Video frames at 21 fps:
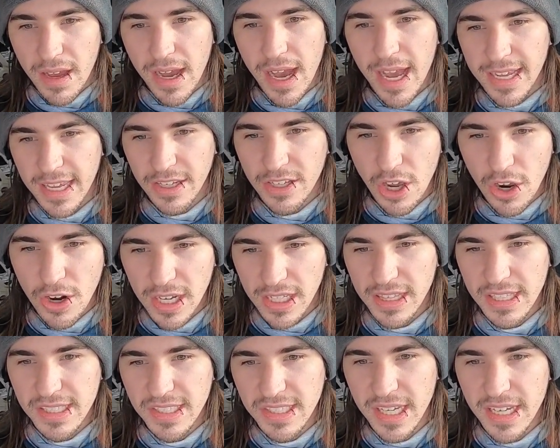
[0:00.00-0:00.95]
I could go
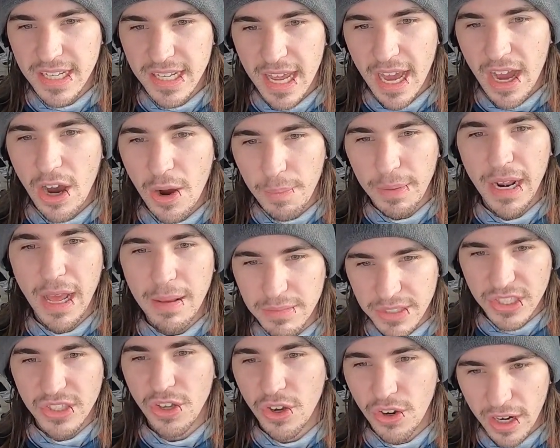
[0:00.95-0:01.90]
get the CDL, but I'm
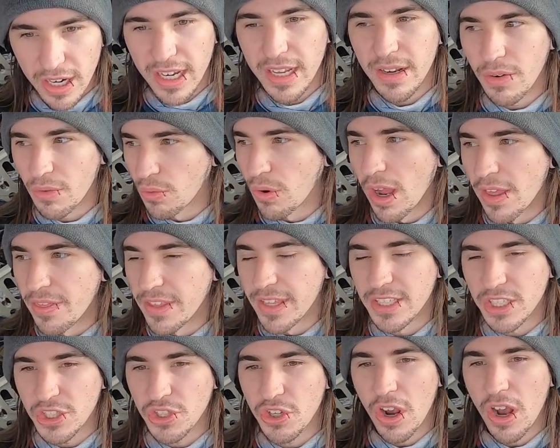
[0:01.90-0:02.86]
still going to run
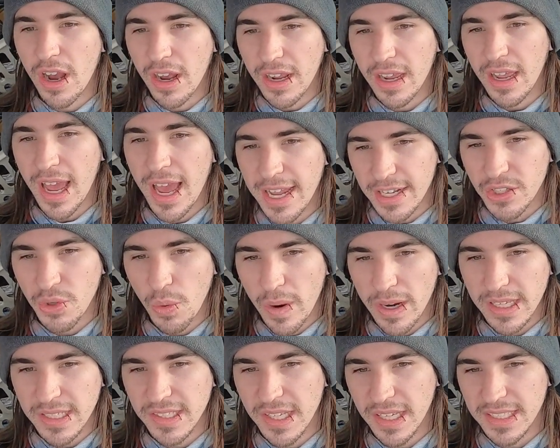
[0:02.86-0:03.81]
this truck at
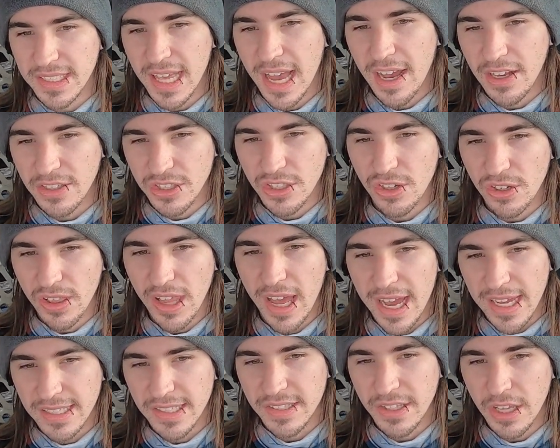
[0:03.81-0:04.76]
$26,000 or
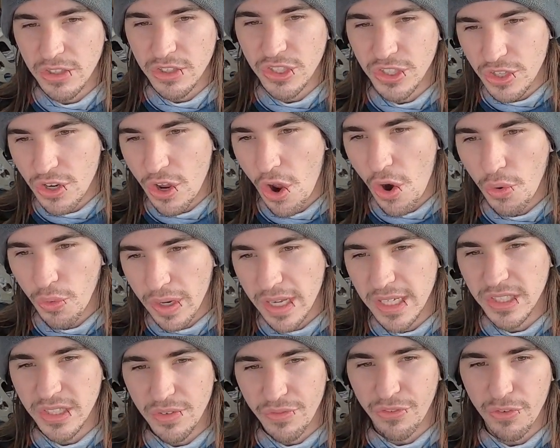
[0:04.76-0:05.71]
less. There's no
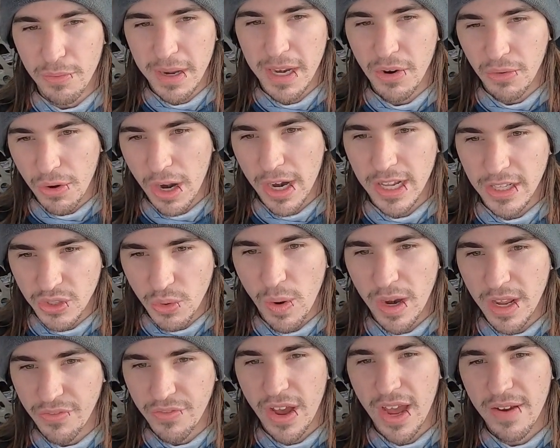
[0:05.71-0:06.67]
reason for me to run a
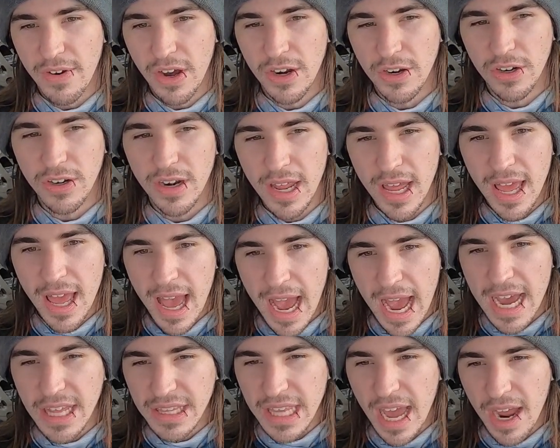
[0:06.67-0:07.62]
$2,500
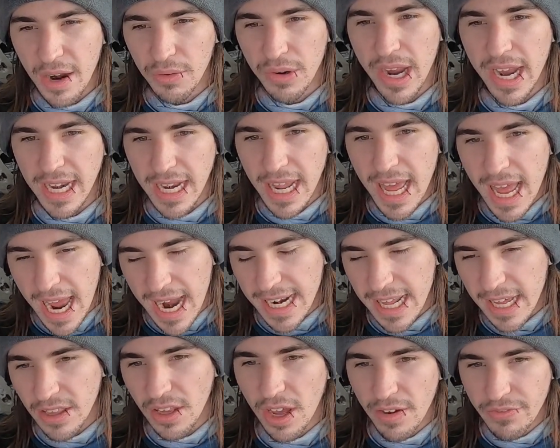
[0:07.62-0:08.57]
at that rate.
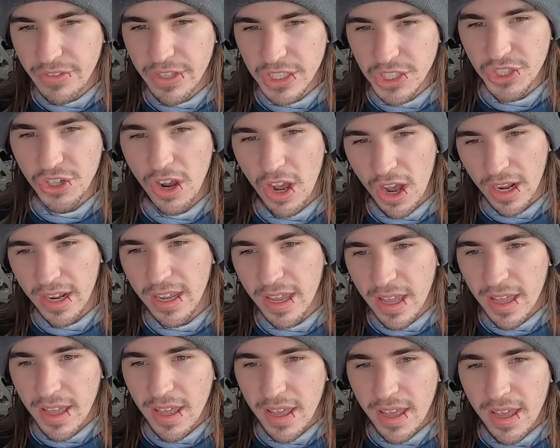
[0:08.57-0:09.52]
And I love this truck.
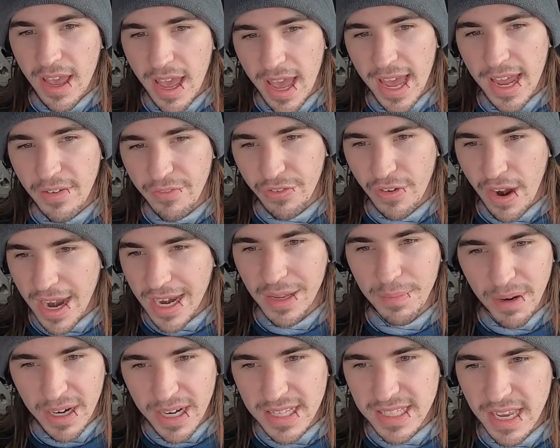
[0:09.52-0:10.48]
And for
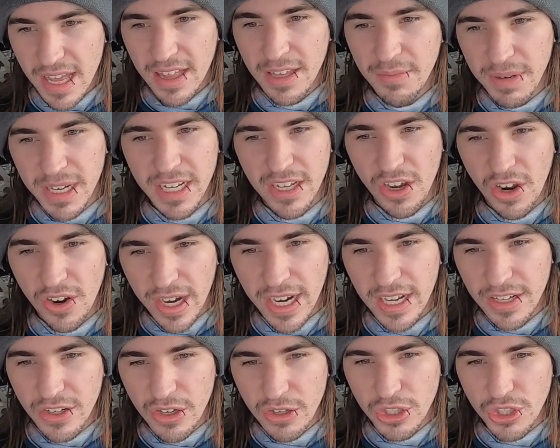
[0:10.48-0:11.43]
anybody telling me to go
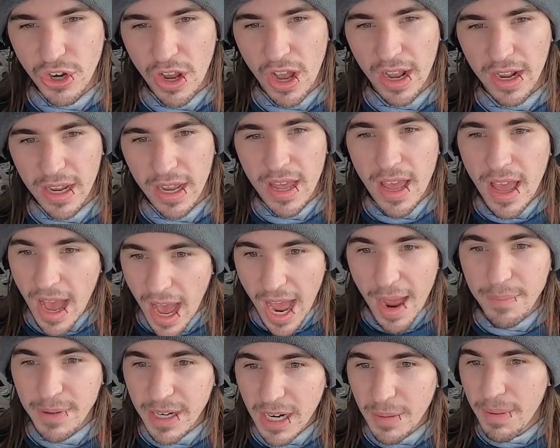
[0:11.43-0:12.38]
get a new truck,
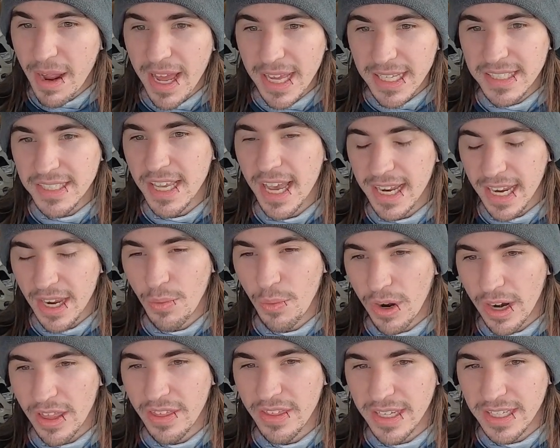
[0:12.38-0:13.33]
I'm going to buy a second
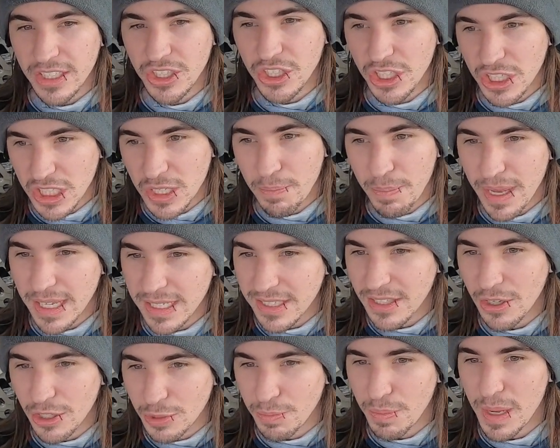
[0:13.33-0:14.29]
one of these just to piss
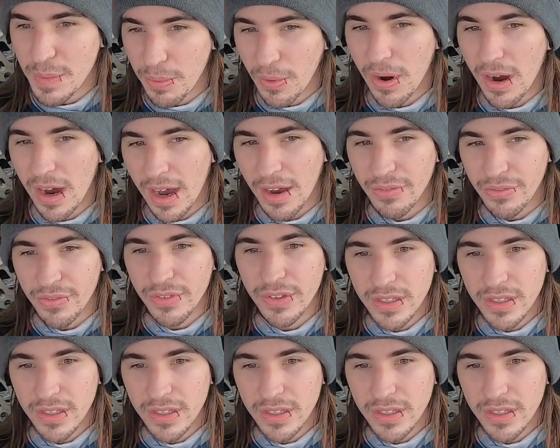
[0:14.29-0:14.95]
those people off.